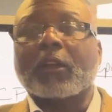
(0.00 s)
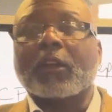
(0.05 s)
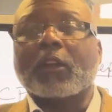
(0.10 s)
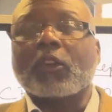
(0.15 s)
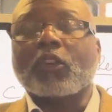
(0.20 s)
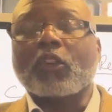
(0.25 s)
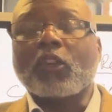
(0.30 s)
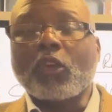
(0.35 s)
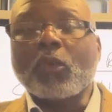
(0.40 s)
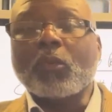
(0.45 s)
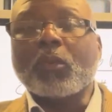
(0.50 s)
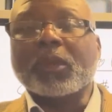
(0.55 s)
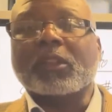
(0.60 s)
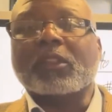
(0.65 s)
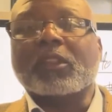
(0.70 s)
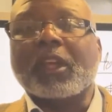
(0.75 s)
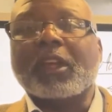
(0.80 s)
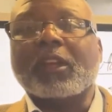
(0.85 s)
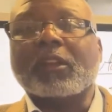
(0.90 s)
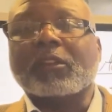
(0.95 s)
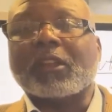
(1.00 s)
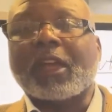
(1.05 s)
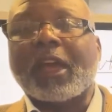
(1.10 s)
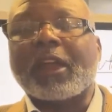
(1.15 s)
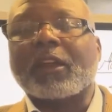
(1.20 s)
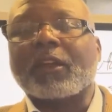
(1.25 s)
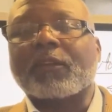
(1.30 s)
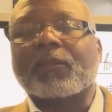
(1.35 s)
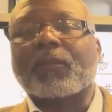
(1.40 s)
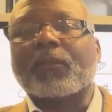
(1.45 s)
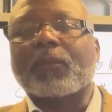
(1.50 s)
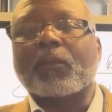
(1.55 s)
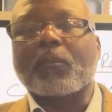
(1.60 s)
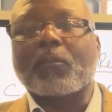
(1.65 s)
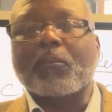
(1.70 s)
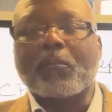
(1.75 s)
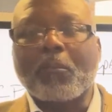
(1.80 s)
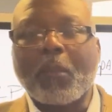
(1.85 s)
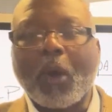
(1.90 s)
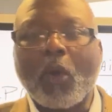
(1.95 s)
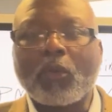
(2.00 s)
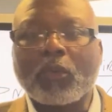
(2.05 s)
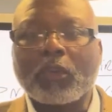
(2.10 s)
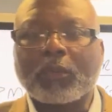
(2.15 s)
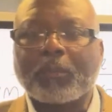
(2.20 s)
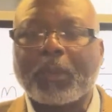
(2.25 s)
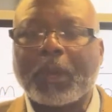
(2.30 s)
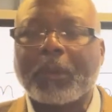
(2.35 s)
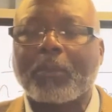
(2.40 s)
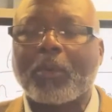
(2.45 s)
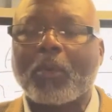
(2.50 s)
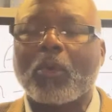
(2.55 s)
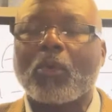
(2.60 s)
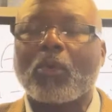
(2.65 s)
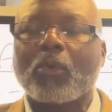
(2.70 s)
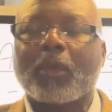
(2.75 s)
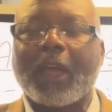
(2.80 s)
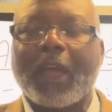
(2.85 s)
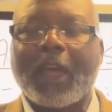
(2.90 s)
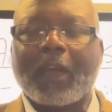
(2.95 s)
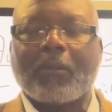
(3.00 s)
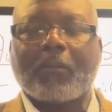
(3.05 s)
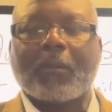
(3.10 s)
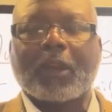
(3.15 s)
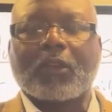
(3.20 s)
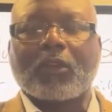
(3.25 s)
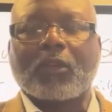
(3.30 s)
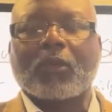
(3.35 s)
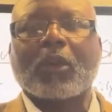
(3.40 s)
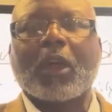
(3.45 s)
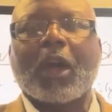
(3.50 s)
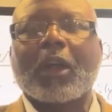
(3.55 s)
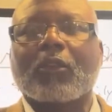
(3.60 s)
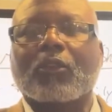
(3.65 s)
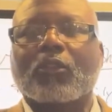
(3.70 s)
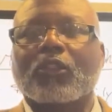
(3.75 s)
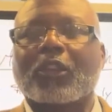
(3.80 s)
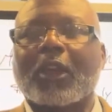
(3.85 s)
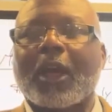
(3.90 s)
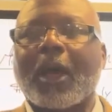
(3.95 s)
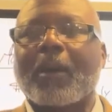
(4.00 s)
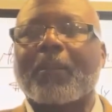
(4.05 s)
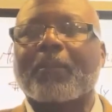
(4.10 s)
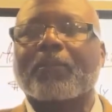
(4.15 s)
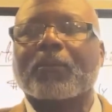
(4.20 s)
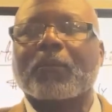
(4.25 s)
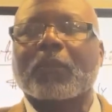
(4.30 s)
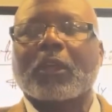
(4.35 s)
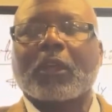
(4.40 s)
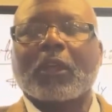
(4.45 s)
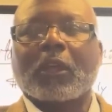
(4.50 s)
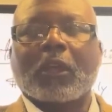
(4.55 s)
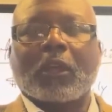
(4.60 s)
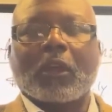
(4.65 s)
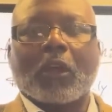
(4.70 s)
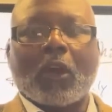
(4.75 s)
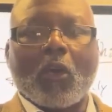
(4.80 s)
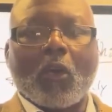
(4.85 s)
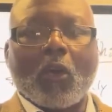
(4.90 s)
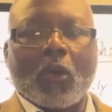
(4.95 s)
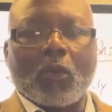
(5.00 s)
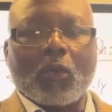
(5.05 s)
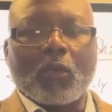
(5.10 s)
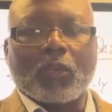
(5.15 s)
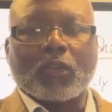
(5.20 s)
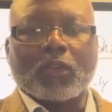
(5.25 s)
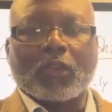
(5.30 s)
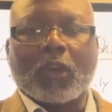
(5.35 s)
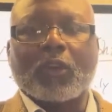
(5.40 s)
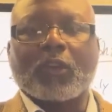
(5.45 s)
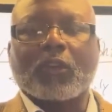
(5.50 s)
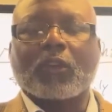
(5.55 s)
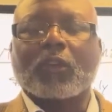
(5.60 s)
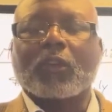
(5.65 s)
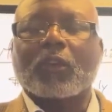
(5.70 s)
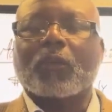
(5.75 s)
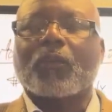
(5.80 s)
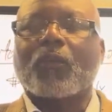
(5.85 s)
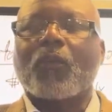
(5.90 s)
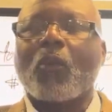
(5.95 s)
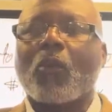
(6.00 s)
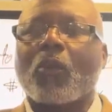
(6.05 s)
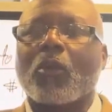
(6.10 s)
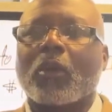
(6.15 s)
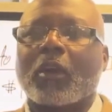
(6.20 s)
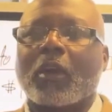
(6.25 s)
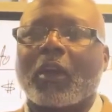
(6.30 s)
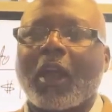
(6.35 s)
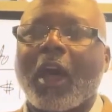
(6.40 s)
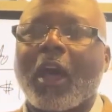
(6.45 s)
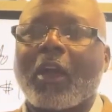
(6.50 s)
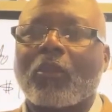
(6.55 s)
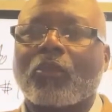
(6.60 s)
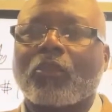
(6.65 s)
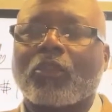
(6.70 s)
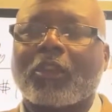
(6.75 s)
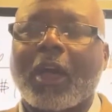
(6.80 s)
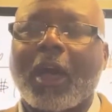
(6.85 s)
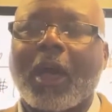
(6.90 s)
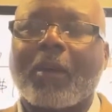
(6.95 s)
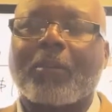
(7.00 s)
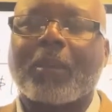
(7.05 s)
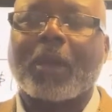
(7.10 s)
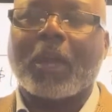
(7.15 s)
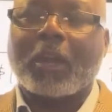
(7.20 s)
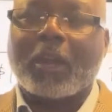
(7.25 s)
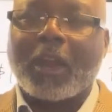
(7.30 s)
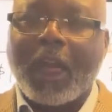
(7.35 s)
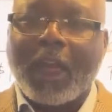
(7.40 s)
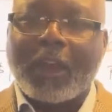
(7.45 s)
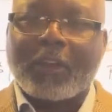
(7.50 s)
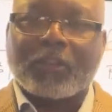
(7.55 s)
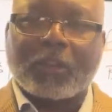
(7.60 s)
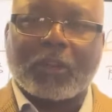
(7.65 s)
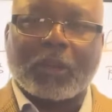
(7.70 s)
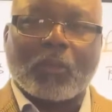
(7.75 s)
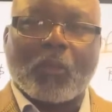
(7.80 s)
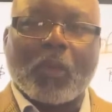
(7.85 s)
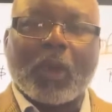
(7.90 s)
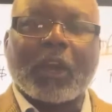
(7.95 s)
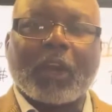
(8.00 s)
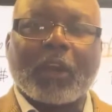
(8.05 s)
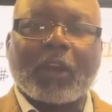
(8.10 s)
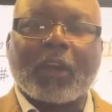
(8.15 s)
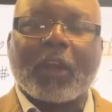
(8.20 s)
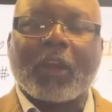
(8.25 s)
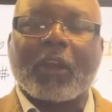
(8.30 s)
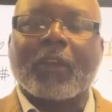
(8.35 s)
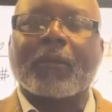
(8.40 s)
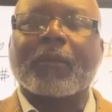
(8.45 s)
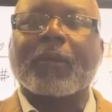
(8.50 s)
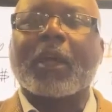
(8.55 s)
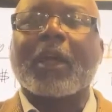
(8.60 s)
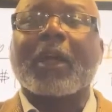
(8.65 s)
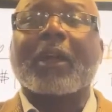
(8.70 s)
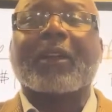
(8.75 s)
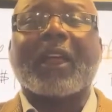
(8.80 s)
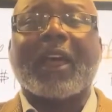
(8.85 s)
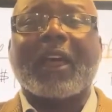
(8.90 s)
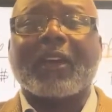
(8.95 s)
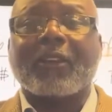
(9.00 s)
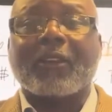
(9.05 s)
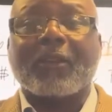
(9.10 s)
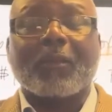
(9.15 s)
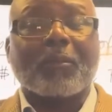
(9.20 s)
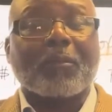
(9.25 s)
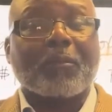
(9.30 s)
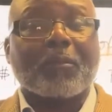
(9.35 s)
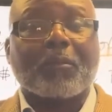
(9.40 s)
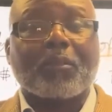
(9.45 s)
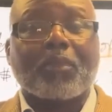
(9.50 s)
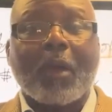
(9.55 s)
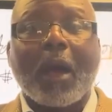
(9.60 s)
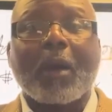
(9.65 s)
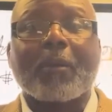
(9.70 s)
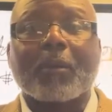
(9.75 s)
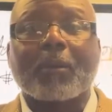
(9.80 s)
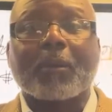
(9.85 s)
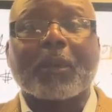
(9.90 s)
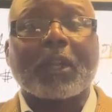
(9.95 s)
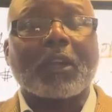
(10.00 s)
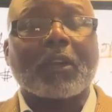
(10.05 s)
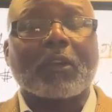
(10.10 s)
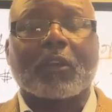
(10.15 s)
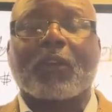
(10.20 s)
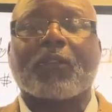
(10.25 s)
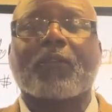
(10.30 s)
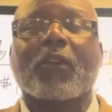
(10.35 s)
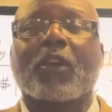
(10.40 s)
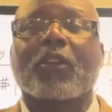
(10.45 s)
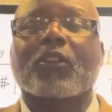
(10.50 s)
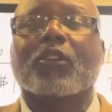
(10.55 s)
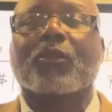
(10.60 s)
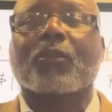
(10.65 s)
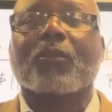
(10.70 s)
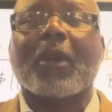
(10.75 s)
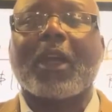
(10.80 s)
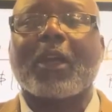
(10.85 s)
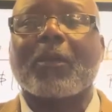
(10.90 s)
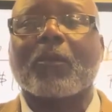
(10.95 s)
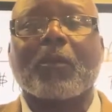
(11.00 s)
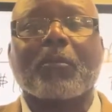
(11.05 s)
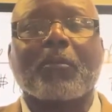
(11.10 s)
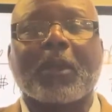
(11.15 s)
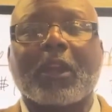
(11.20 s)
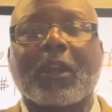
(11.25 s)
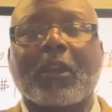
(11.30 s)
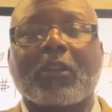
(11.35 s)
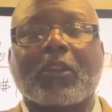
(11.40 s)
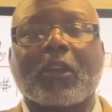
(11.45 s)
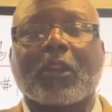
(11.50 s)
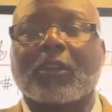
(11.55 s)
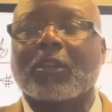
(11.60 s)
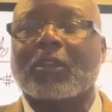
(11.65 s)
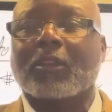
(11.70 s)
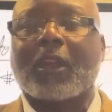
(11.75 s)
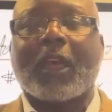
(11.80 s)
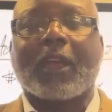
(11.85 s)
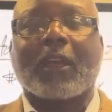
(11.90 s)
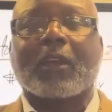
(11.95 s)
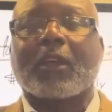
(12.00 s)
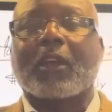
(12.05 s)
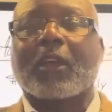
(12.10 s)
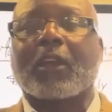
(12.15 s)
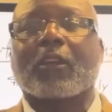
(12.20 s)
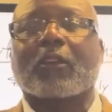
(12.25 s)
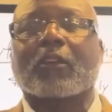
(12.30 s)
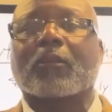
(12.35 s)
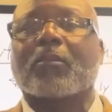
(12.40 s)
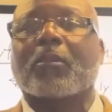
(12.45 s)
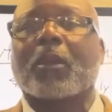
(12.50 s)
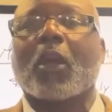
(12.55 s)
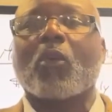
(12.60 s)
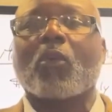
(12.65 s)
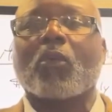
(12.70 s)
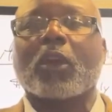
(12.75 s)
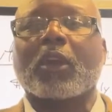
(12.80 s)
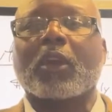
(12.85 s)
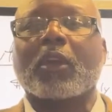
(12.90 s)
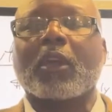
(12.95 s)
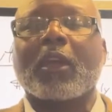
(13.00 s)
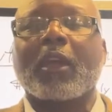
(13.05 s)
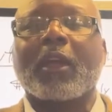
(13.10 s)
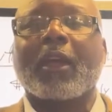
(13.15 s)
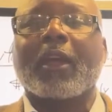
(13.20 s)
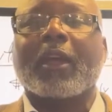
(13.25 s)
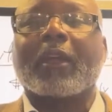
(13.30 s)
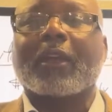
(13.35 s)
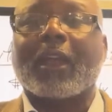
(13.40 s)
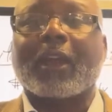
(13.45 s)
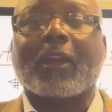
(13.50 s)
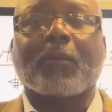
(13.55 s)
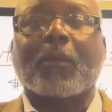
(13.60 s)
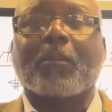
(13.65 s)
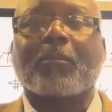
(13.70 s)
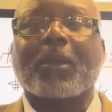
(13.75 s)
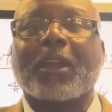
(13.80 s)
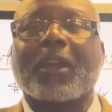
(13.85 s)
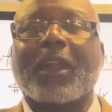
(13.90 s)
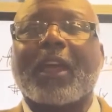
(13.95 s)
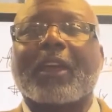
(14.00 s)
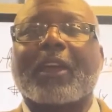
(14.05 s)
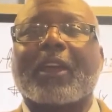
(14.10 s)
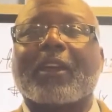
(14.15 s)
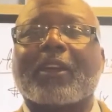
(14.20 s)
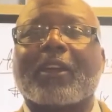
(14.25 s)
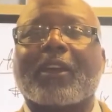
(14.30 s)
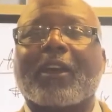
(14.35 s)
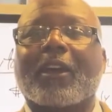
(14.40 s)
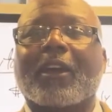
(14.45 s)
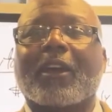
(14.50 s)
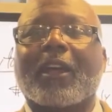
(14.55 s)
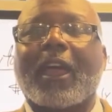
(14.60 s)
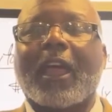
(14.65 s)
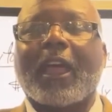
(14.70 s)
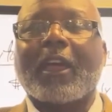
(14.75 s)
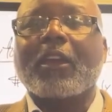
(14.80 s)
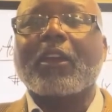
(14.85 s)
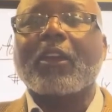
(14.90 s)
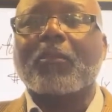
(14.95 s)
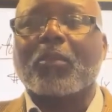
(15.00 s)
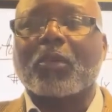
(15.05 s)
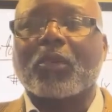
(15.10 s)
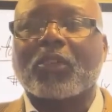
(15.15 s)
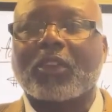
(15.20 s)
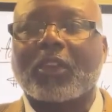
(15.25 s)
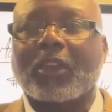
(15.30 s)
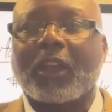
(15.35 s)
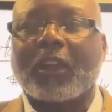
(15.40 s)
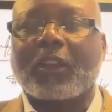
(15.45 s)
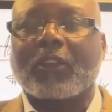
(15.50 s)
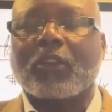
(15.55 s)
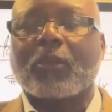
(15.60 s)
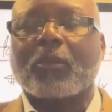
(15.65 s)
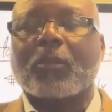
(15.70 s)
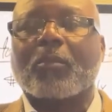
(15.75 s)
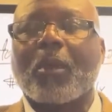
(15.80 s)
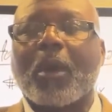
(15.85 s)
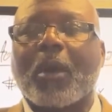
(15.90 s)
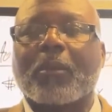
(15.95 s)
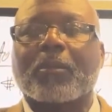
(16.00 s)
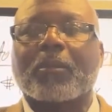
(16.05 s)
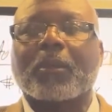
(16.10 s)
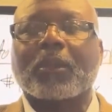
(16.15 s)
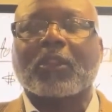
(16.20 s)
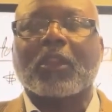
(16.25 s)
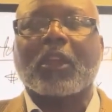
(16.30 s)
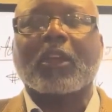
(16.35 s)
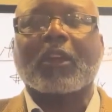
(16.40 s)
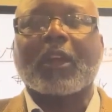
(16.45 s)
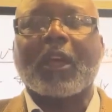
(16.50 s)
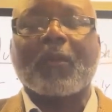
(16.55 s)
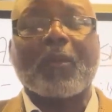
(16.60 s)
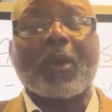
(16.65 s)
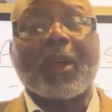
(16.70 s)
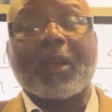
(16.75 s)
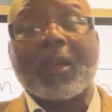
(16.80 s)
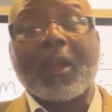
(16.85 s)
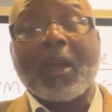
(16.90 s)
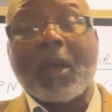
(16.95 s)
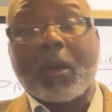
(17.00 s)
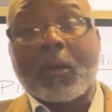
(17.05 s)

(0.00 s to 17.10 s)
you would think that if most people who came into an auto shop, or who searched for an auto shop and actually went in there, that probably the conversion rate would be just like exploded, that it would be like in 80%. You probably thinking that way.